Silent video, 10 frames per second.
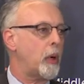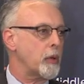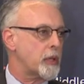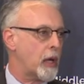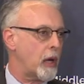
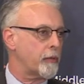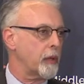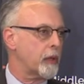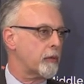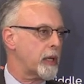
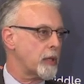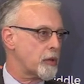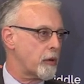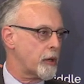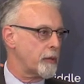post-conflict
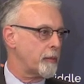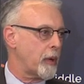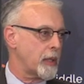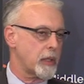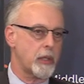reconstruction
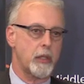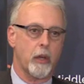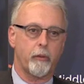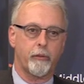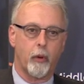processes
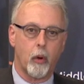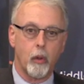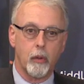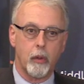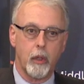
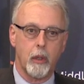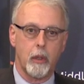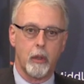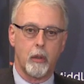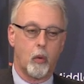unfold
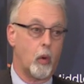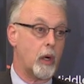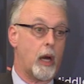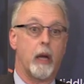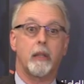
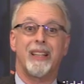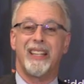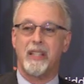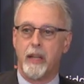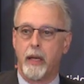or are
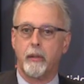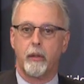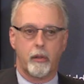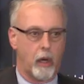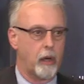
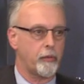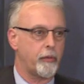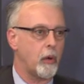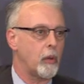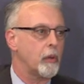intended to
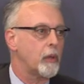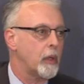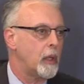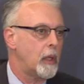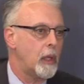unfold,
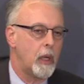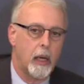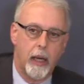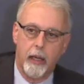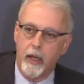
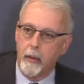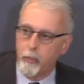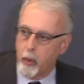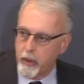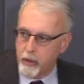and
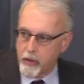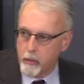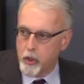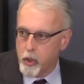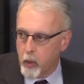then point to
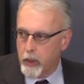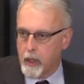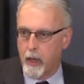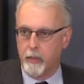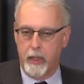some
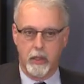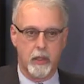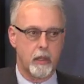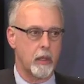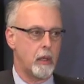
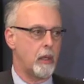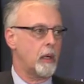shortcomings